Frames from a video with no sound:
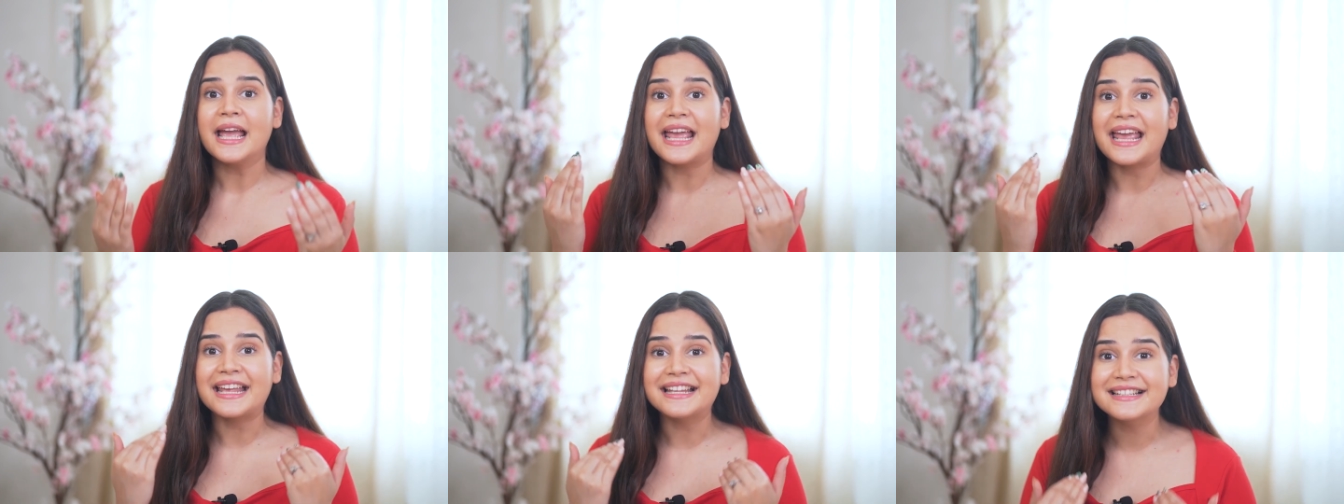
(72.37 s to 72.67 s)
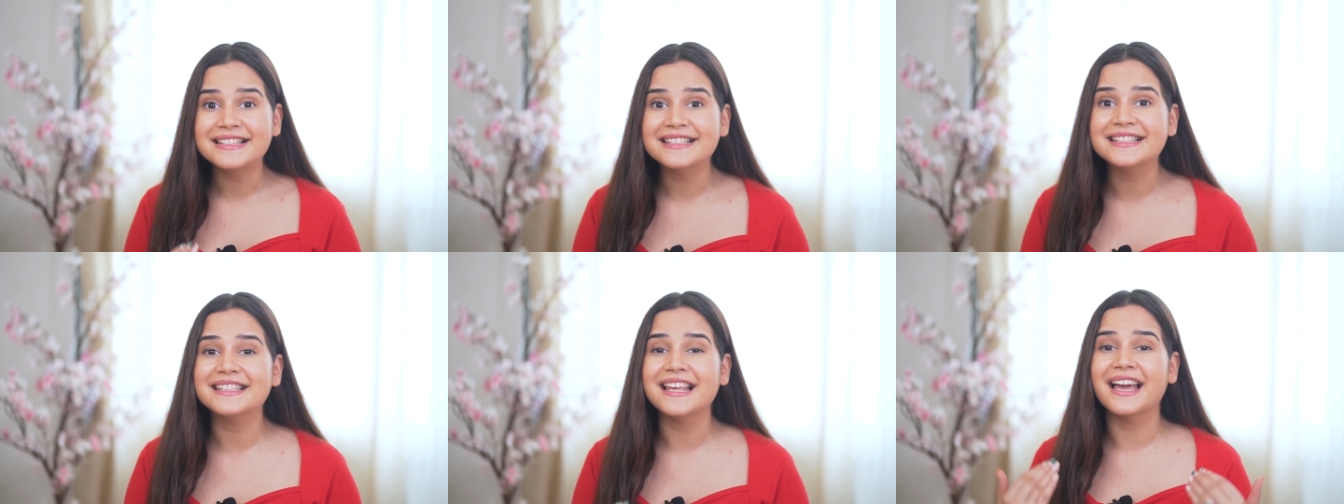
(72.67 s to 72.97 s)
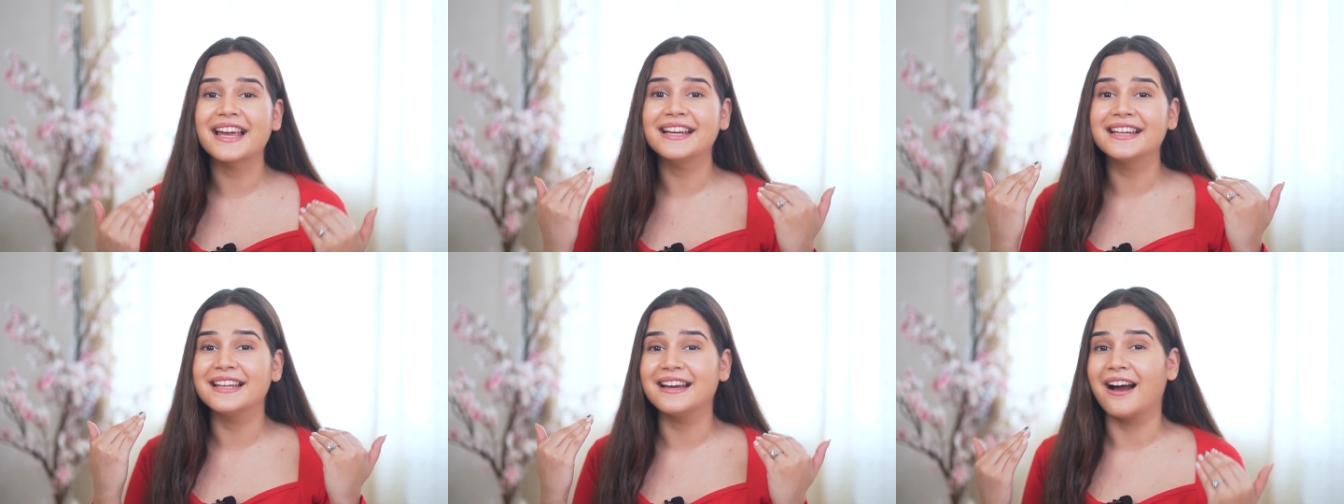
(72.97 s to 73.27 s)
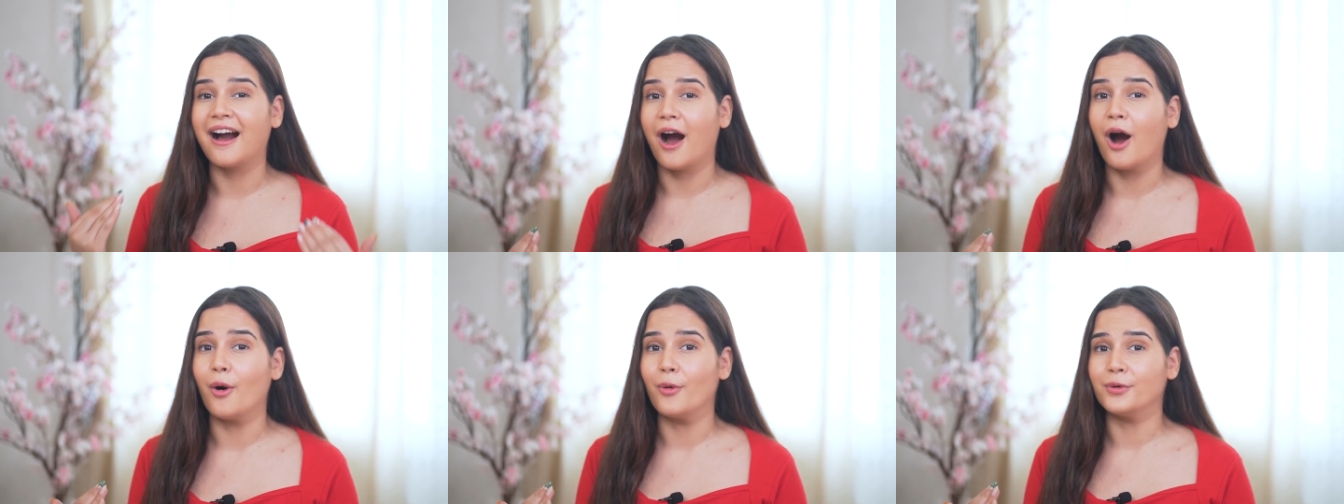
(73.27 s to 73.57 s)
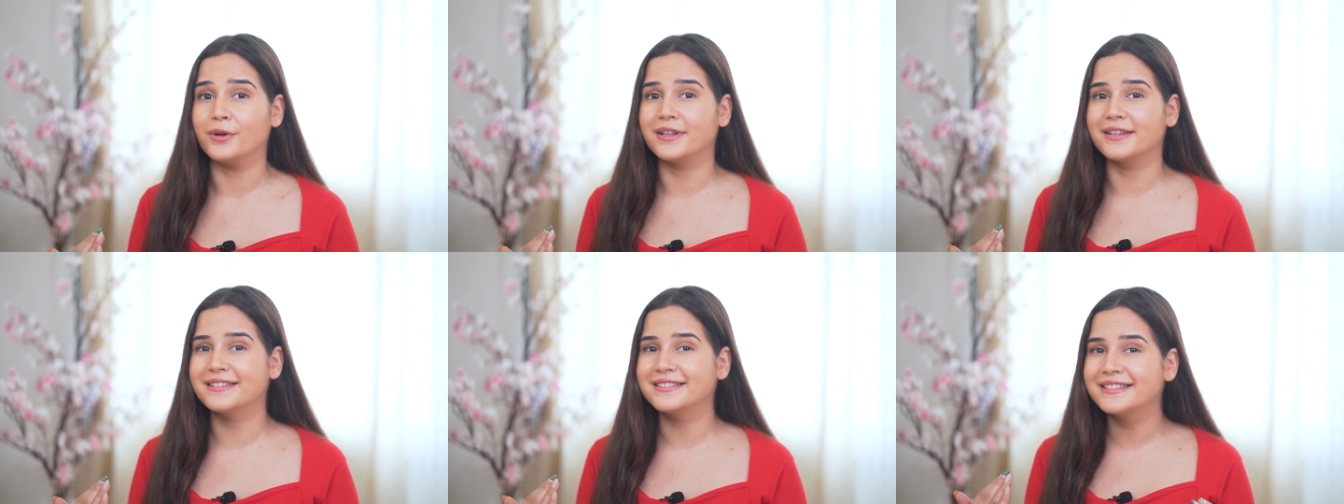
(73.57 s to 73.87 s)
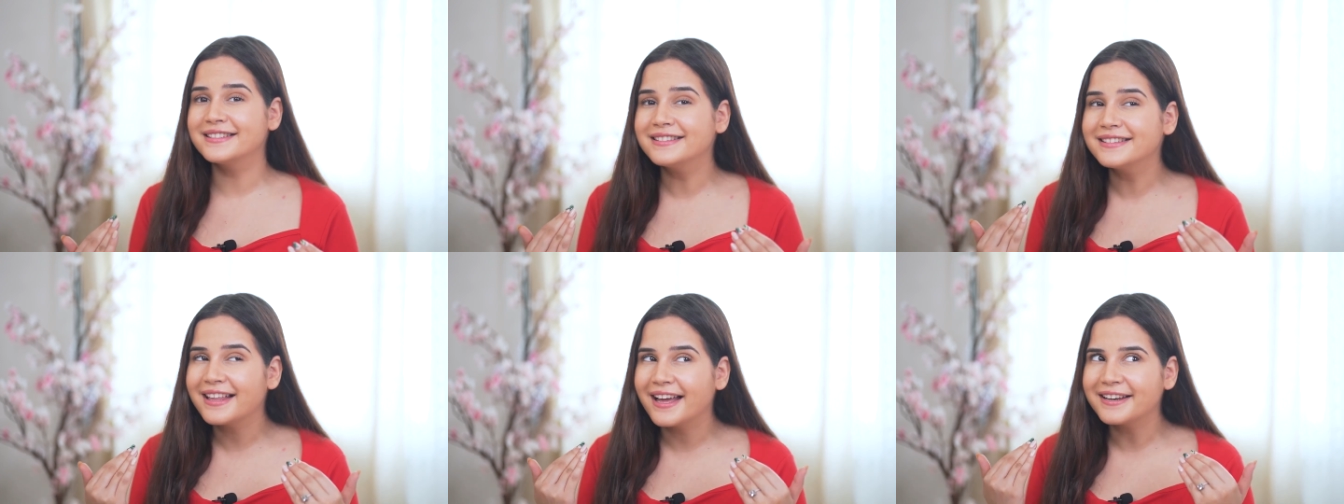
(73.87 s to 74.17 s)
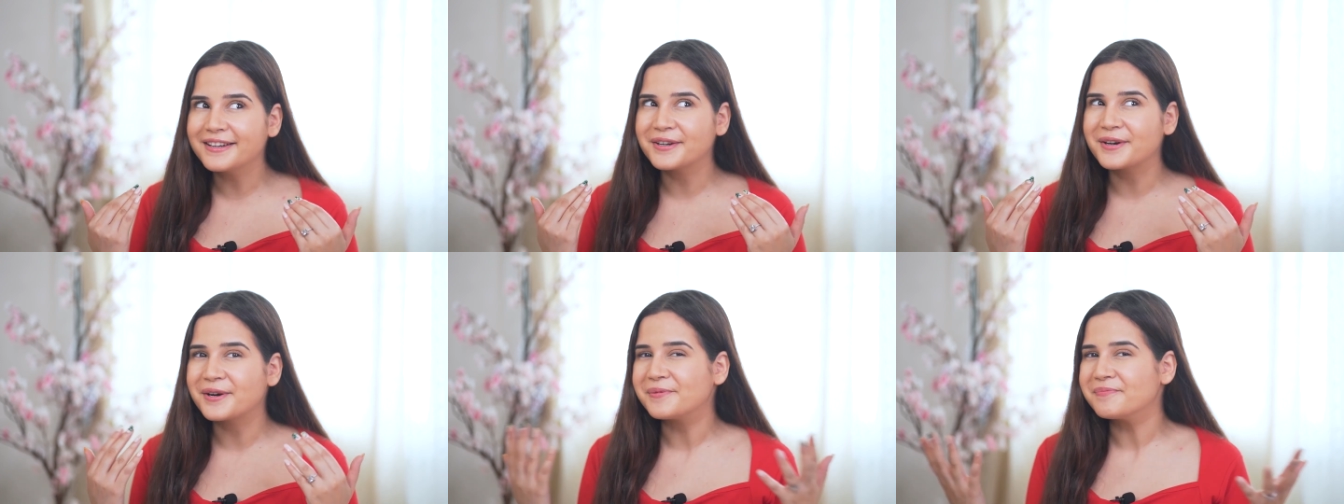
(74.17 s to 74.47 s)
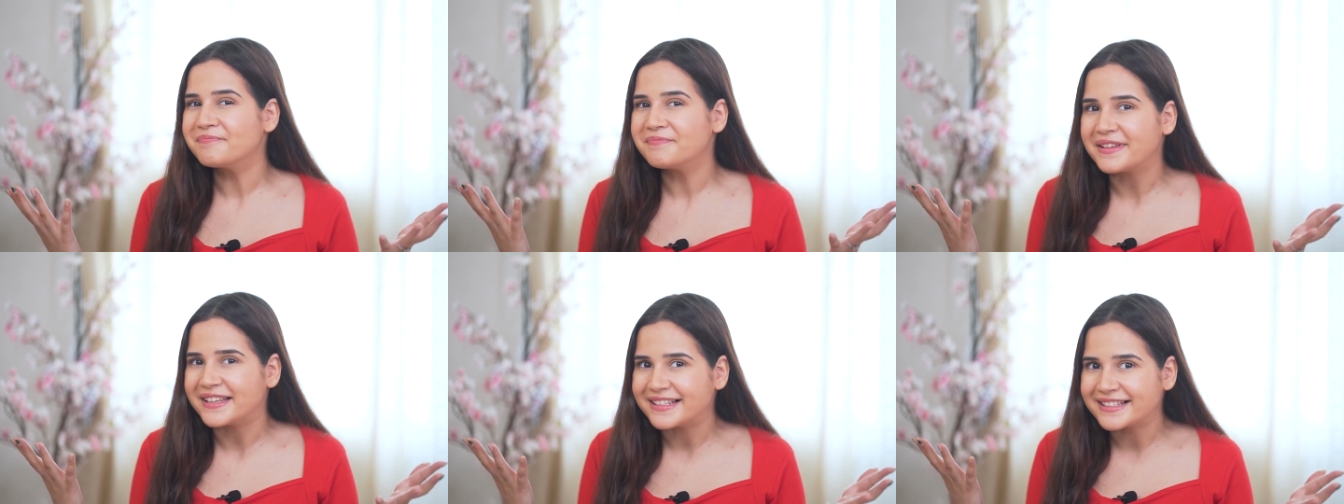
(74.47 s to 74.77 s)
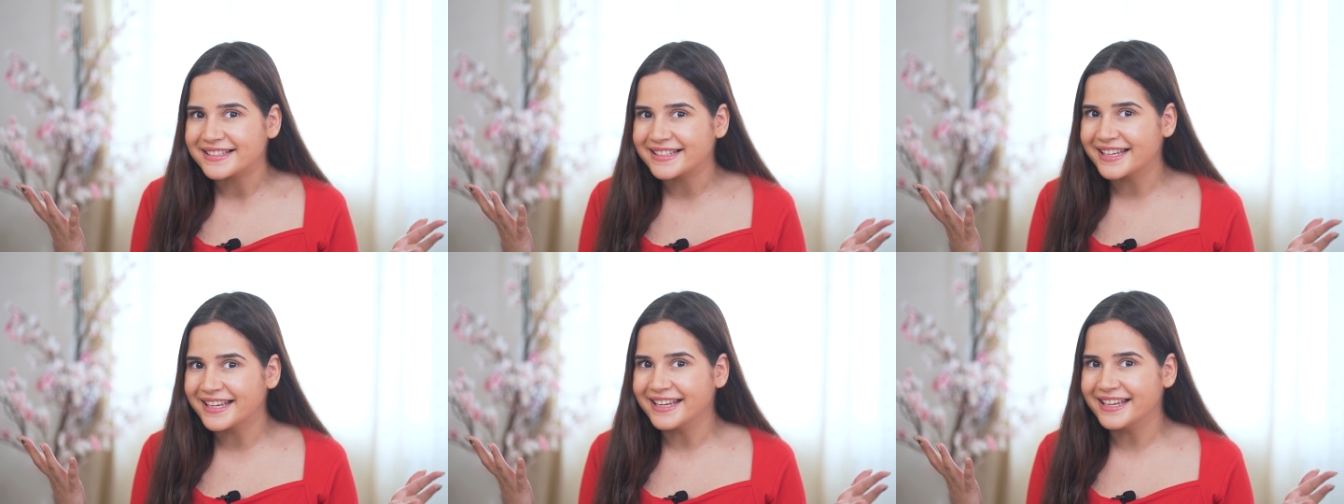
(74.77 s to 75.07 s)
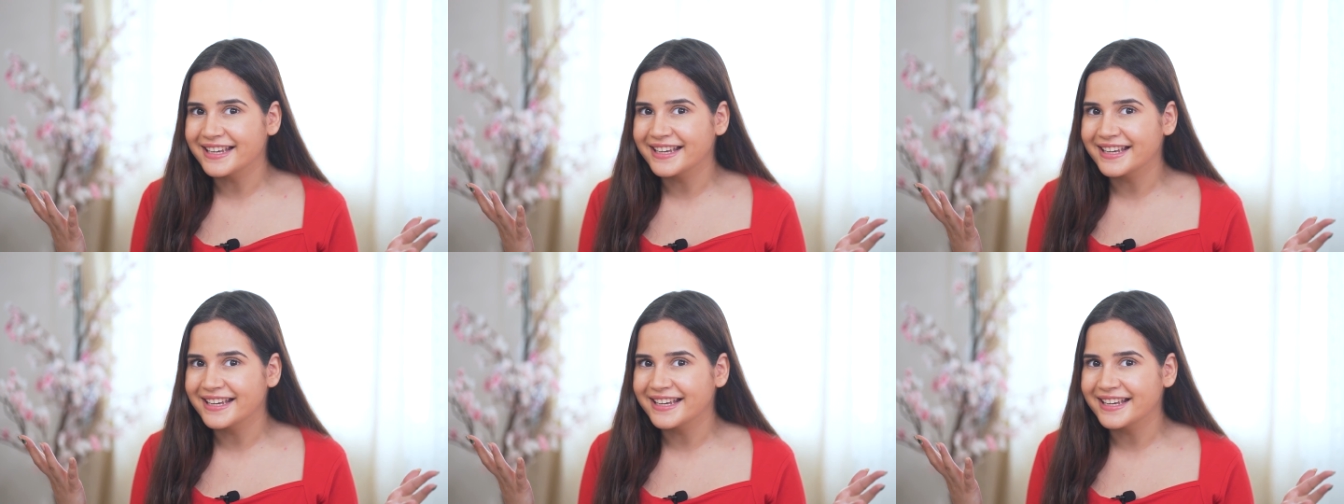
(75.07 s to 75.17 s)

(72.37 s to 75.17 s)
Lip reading: inside out. Isn't that amazing?